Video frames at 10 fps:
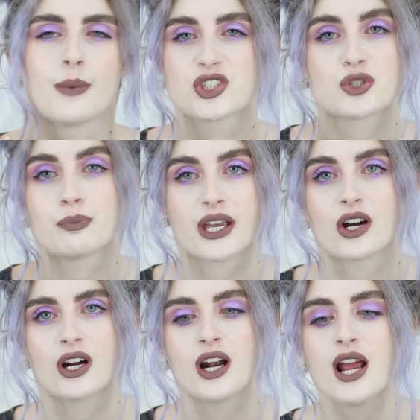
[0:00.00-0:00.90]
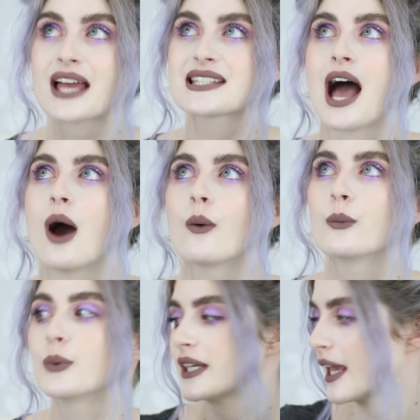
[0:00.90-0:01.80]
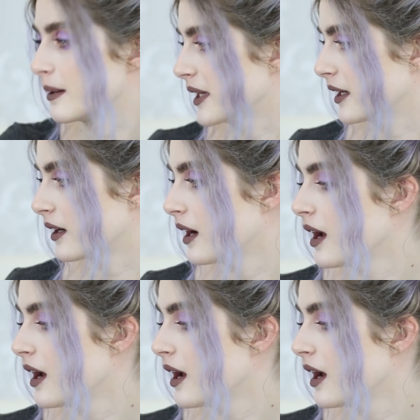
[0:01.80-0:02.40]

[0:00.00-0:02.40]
much bigger. That's how we came here.